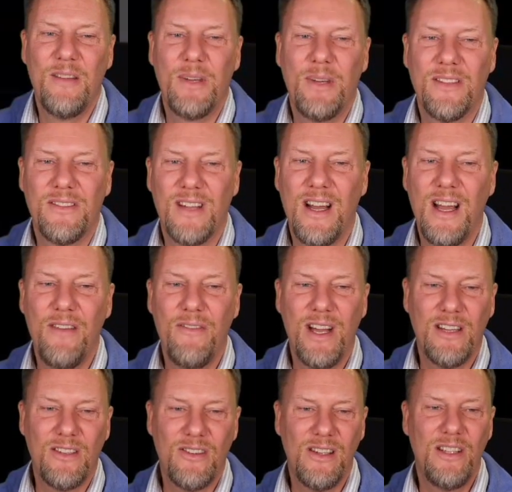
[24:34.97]
because I've
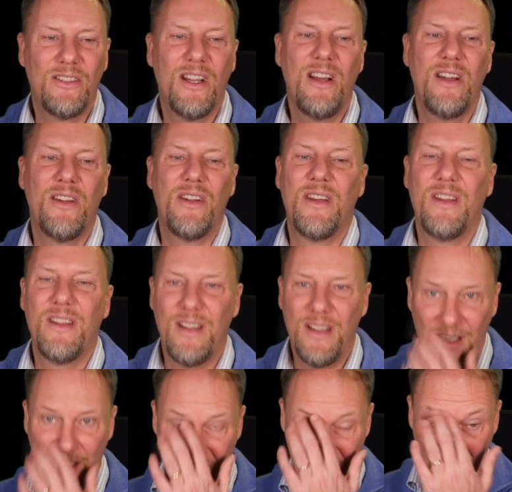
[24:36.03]
actually done
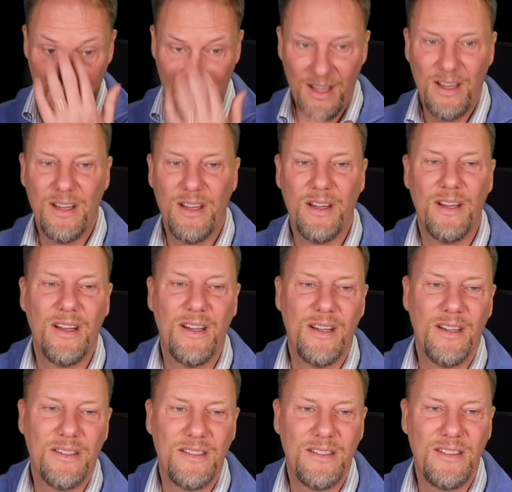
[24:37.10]

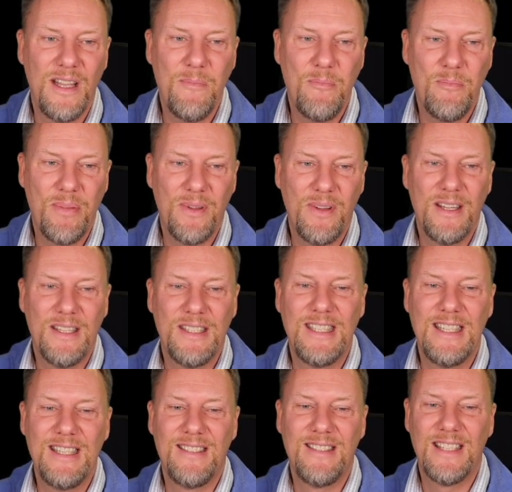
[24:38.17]
a zip
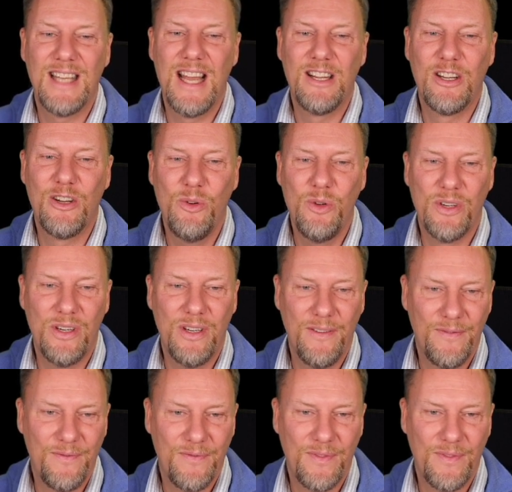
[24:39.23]
disk encoder.